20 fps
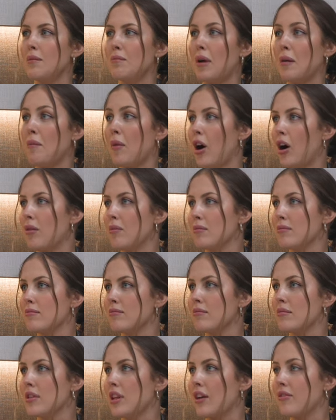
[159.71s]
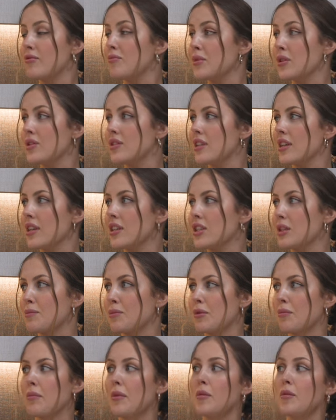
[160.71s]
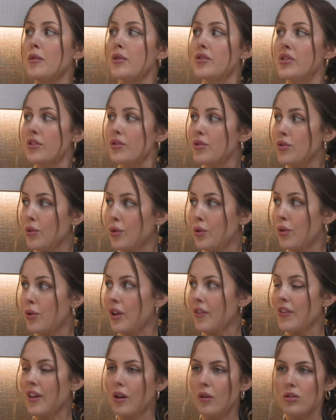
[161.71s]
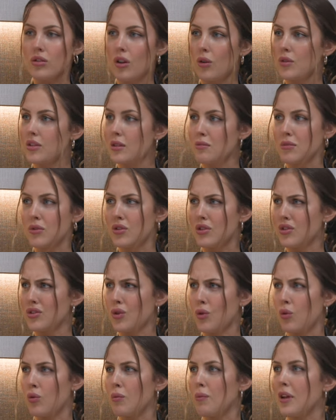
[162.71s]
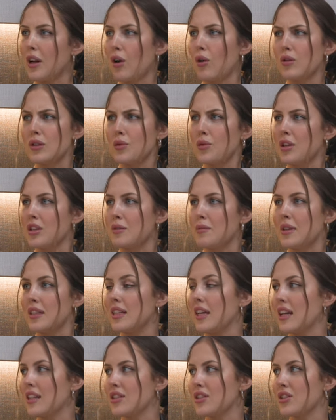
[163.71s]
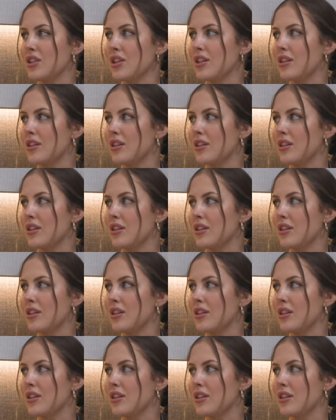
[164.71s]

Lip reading: My mom loved music. She put me in music school, and I was always in music school, but I always wanted to be a dancer.